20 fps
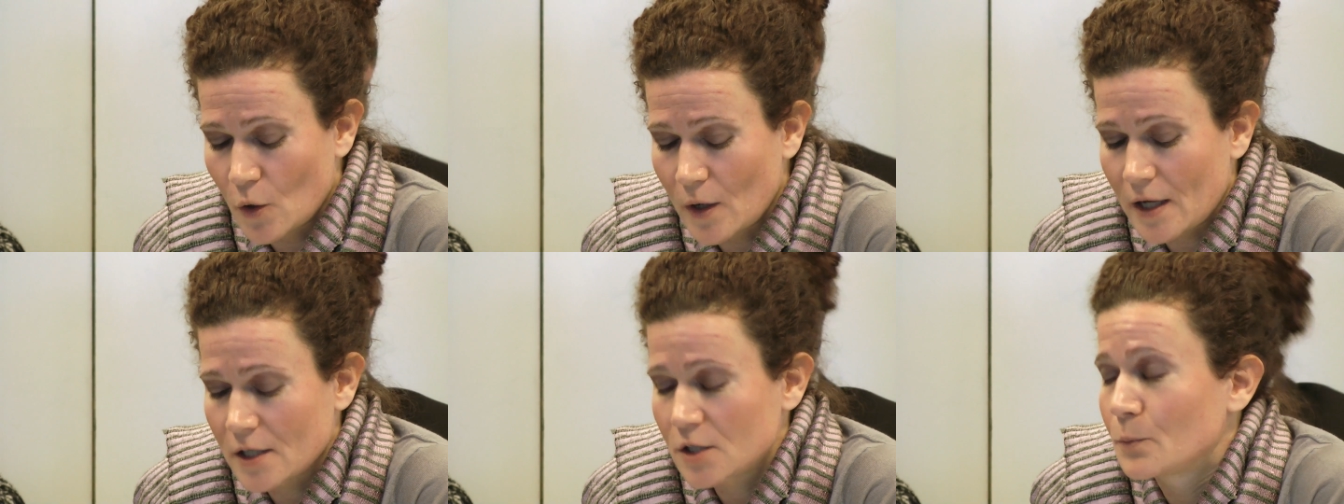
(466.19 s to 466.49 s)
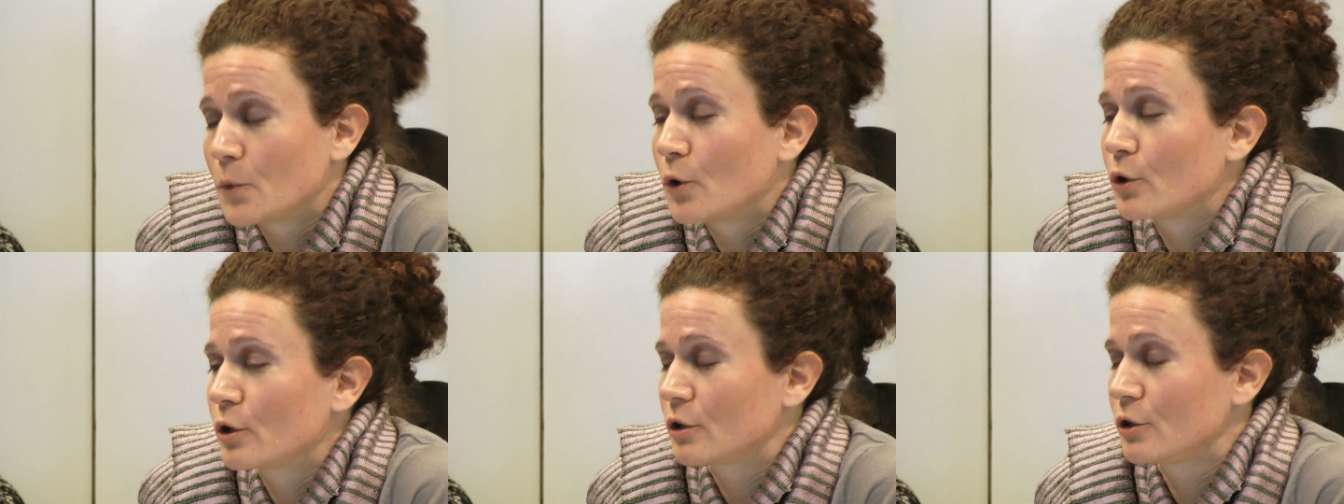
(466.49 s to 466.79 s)
as
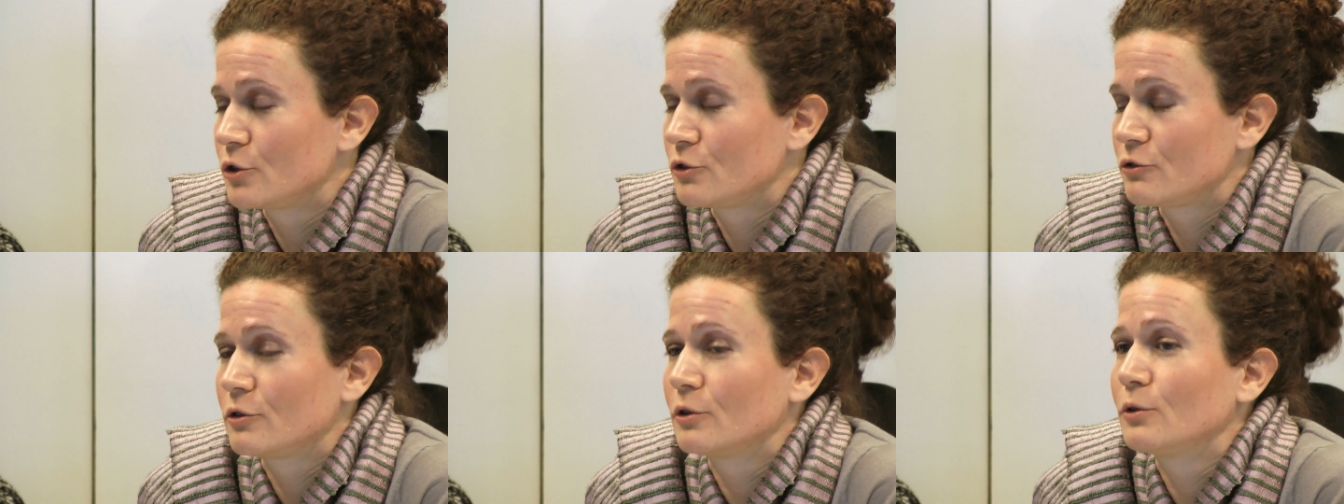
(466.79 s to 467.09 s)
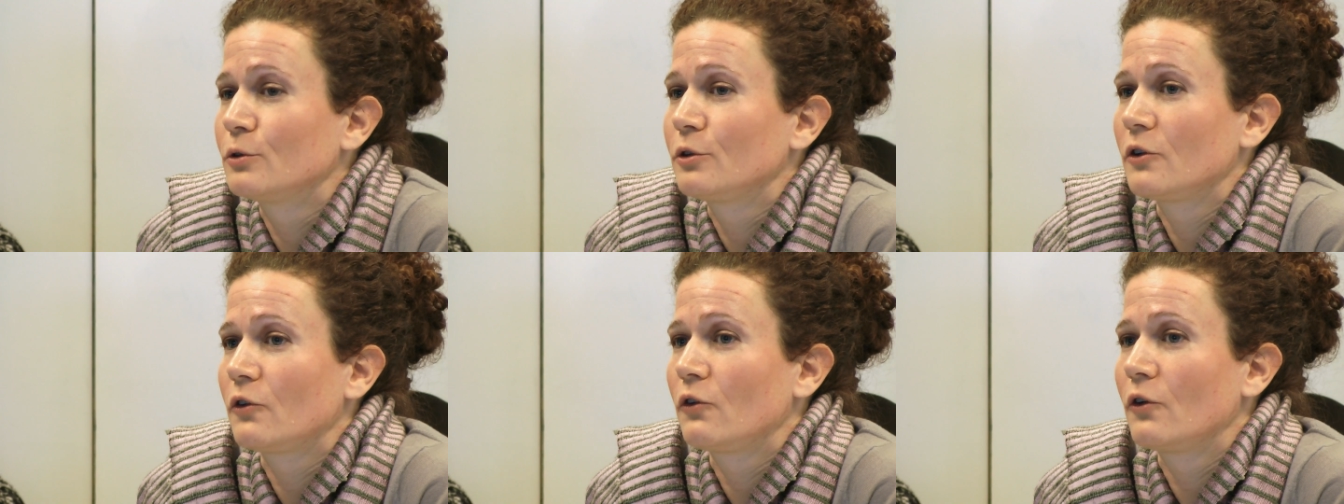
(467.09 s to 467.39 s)
border
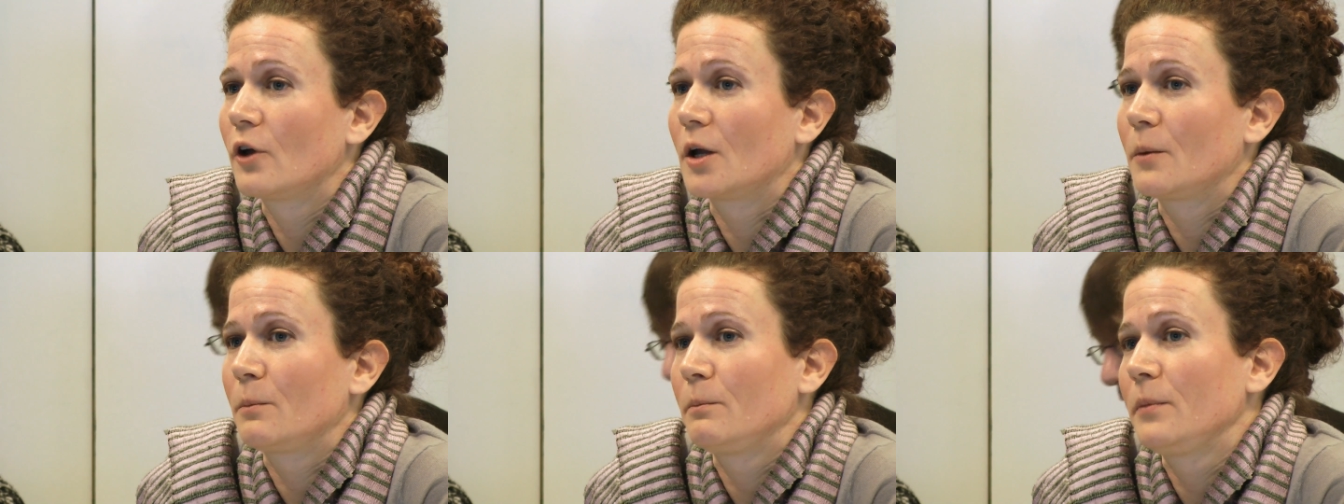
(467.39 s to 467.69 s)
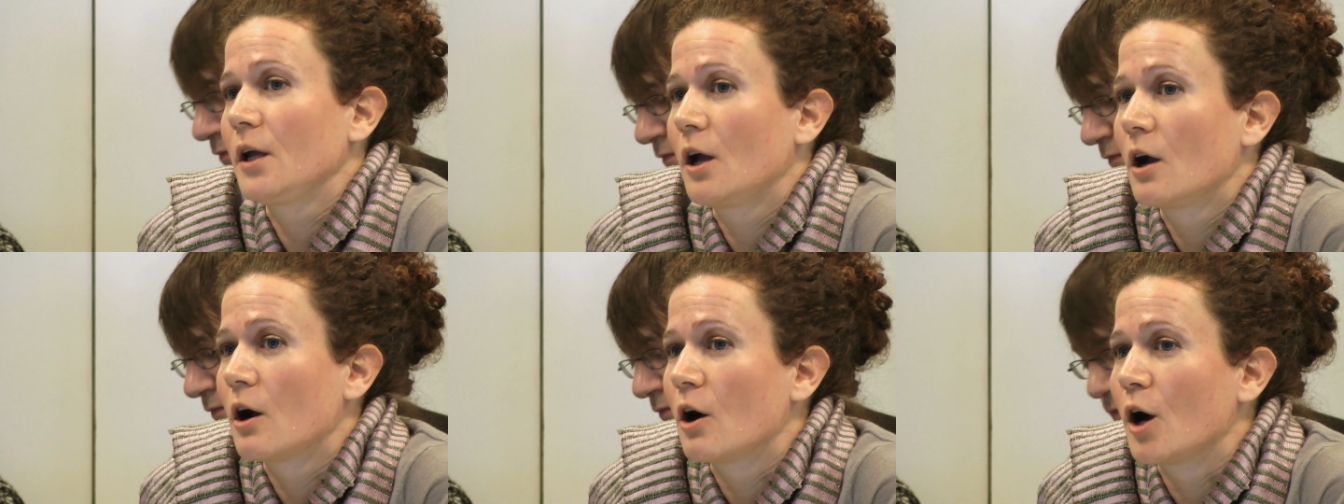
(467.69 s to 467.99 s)
control does not
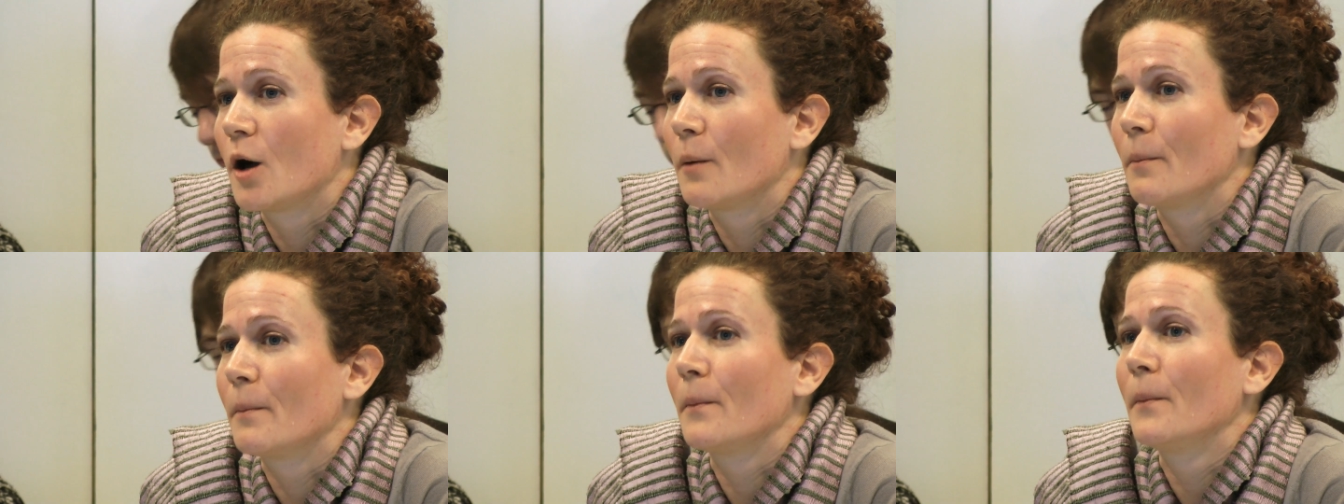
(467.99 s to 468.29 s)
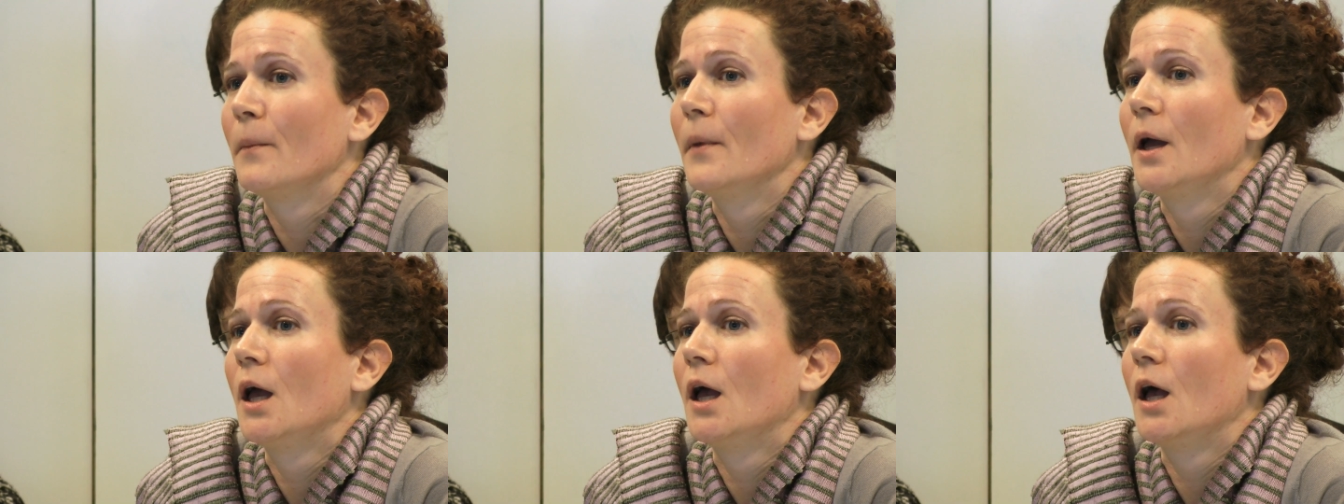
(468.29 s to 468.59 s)
become